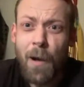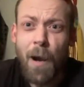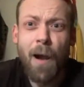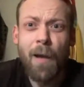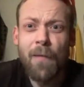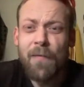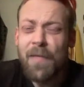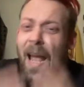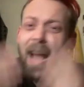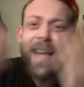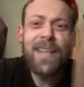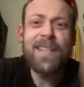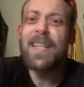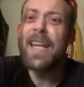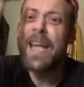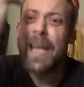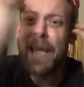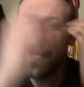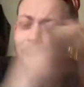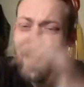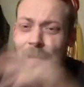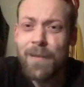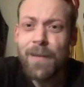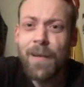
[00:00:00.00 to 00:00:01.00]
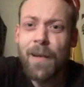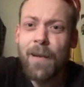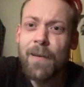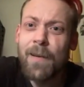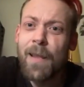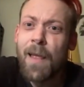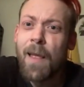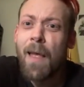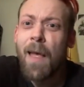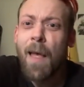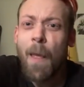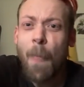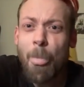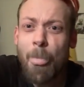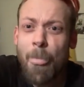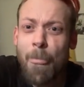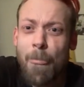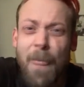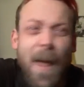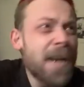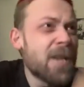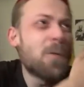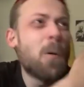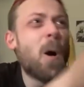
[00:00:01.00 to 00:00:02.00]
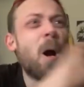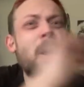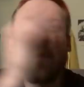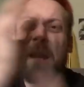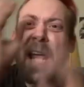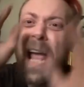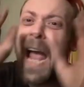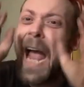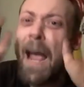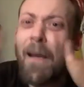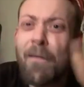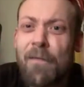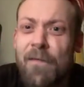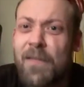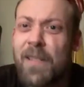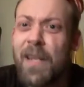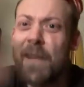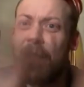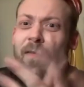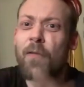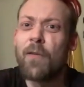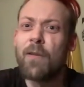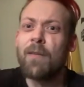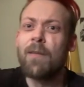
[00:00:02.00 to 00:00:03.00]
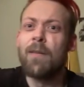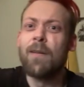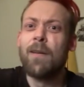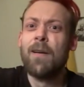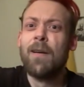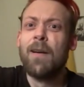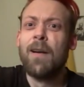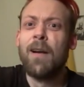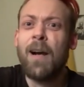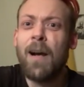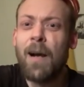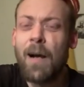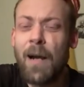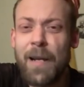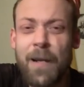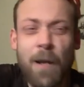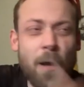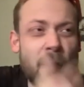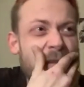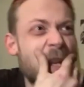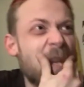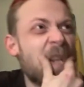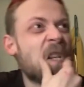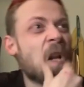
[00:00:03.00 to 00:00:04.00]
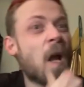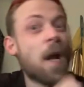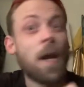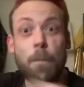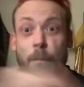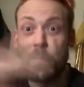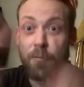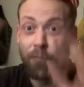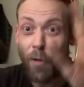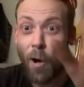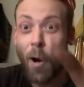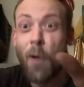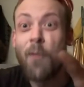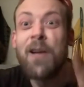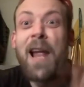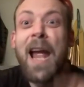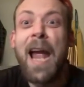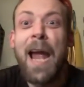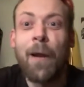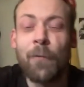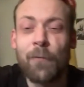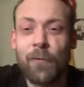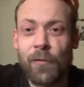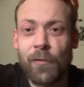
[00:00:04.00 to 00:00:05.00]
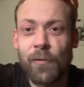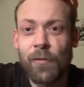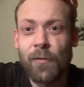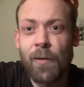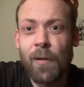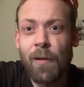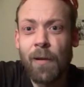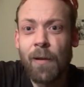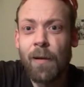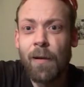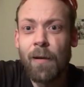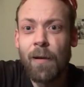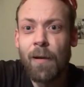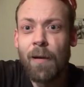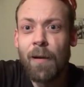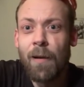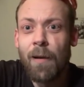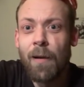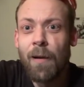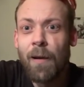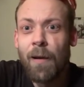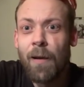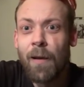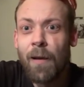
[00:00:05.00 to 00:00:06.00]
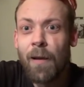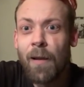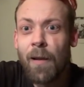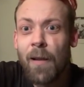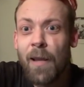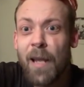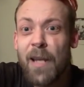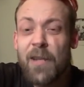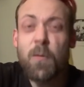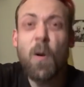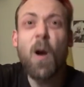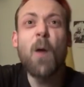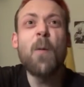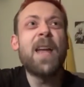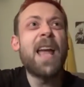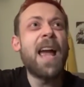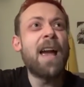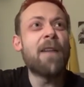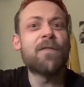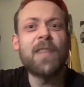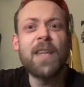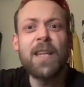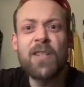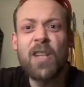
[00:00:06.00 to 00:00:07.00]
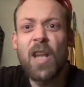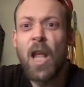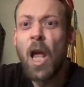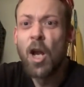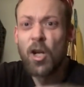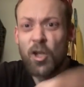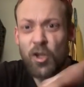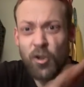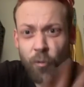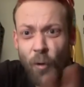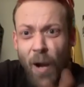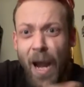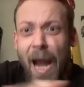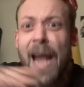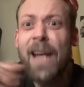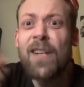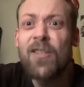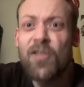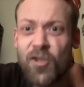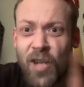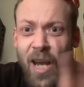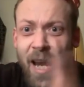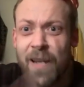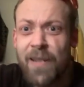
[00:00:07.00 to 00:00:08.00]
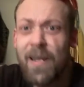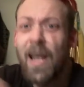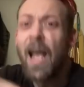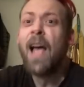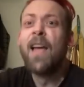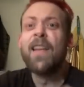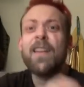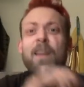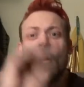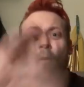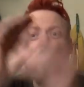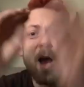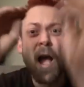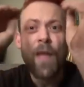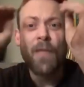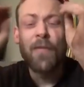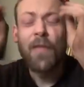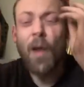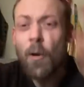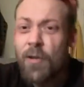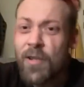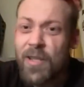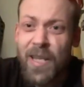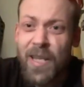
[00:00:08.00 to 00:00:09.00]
that's it. That's why we have different, you know, things like pronouns. That's why we have things like transgender. You know, those